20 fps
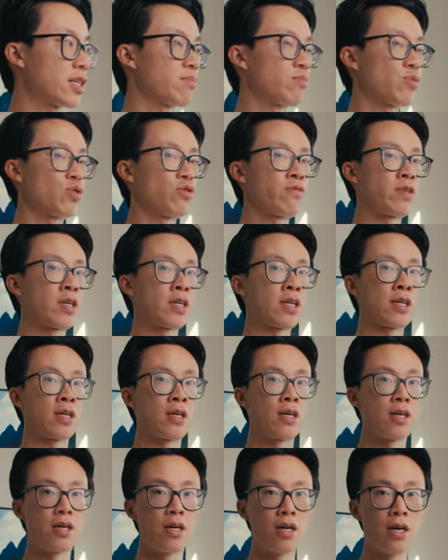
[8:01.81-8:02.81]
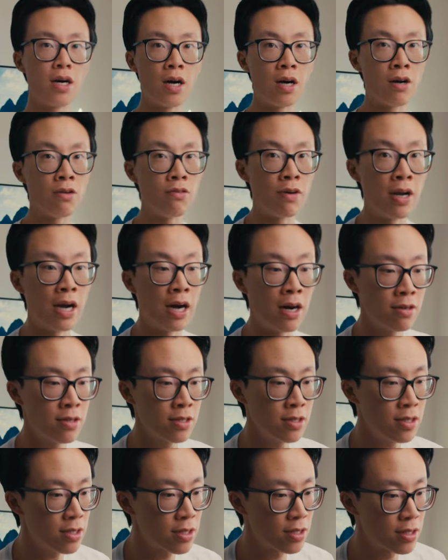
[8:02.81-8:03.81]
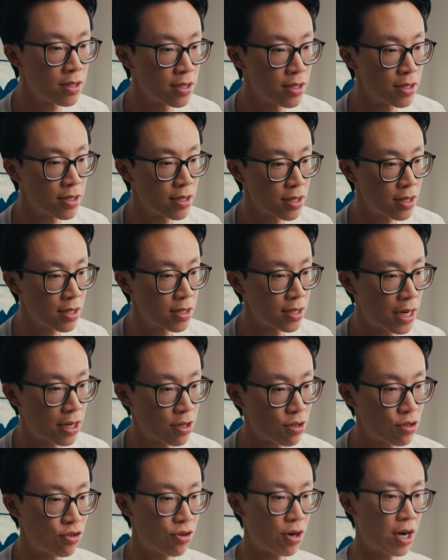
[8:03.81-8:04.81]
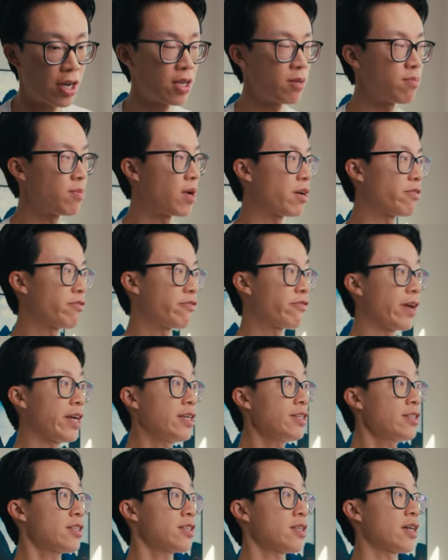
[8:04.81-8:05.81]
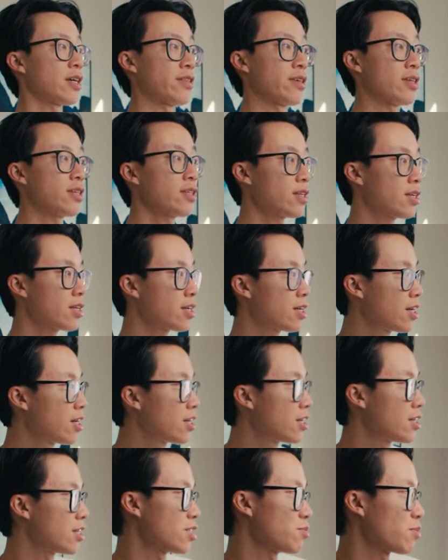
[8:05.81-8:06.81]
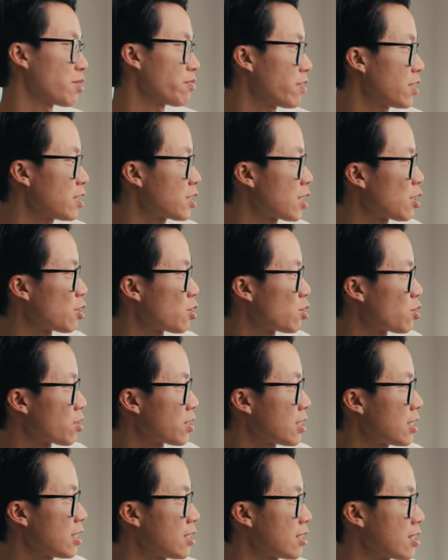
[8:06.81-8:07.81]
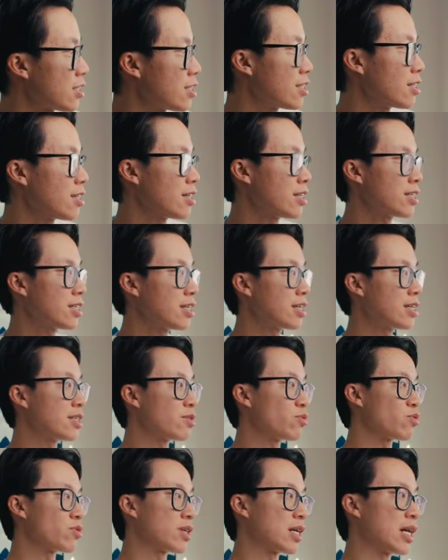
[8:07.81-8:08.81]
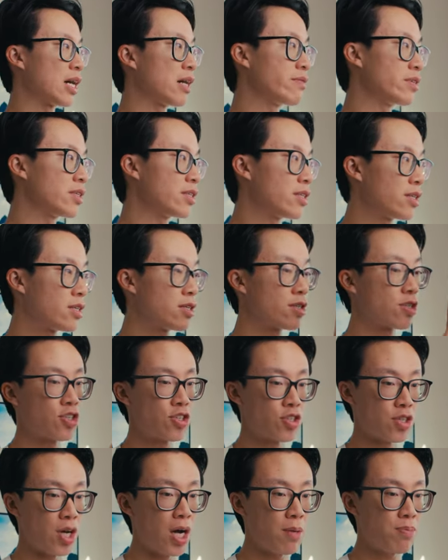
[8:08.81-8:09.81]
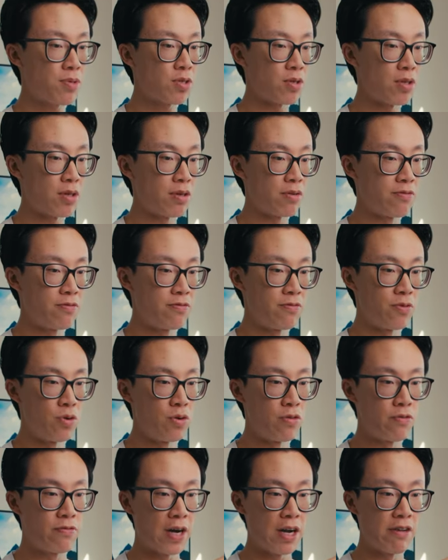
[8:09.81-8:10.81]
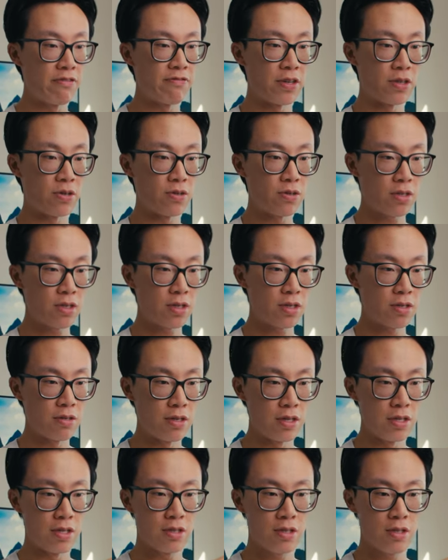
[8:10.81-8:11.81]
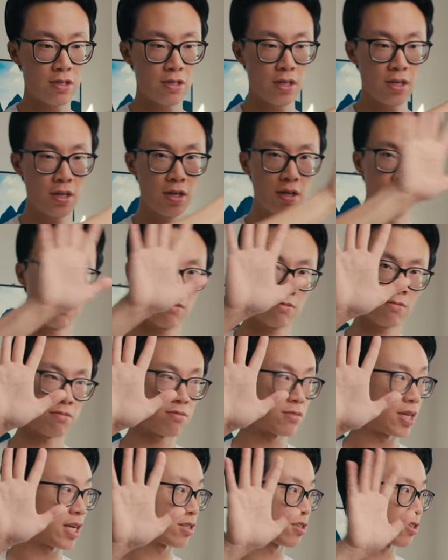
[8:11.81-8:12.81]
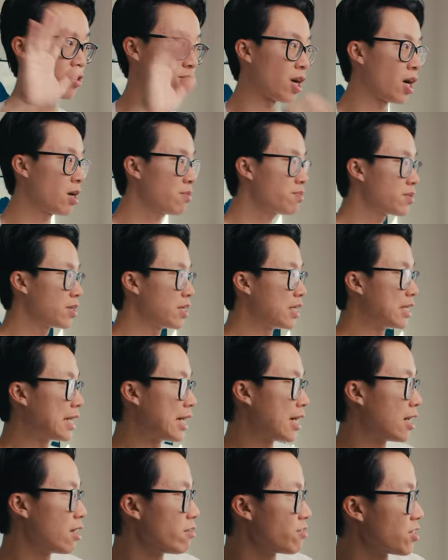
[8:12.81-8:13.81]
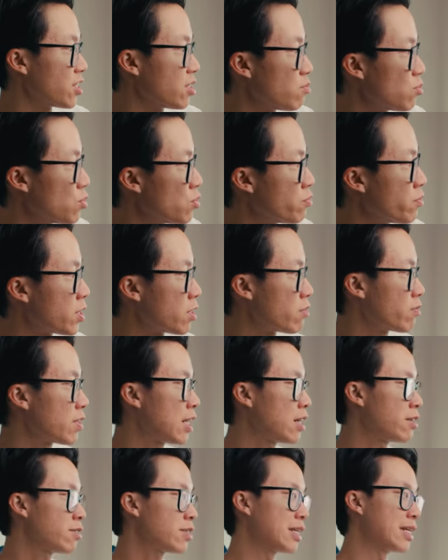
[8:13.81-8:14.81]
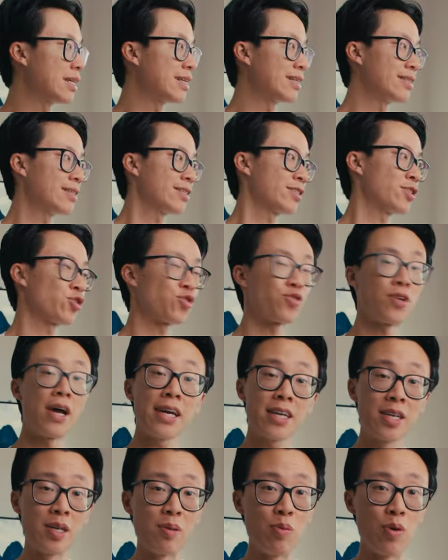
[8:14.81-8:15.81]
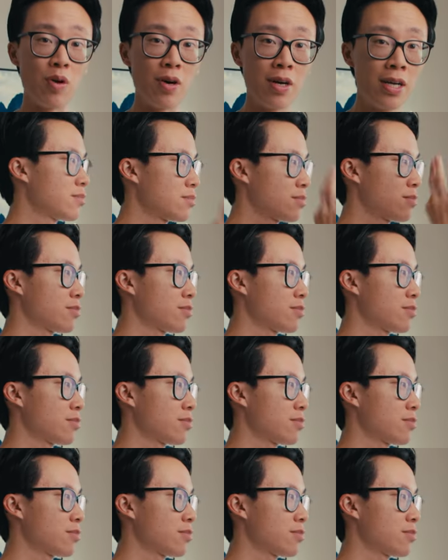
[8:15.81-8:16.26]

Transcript: I'm moving around, this thing is actually tracking my face. I think it's my face that it's looking at. All right, and then we're gonna have it stop. So the full five fingers right here, that stop. And now as I'm moving around, it doesn't track anymore.